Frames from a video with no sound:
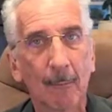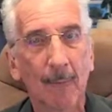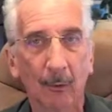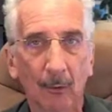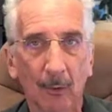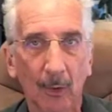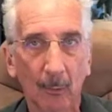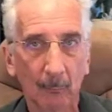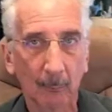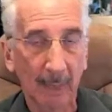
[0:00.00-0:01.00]
he'll
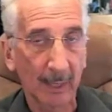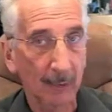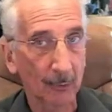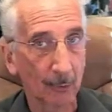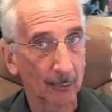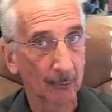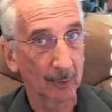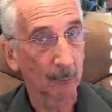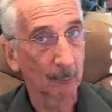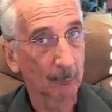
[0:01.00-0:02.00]
come back to you and
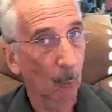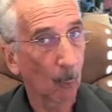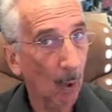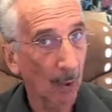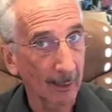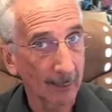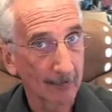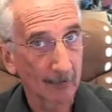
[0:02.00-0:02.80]
say, but why?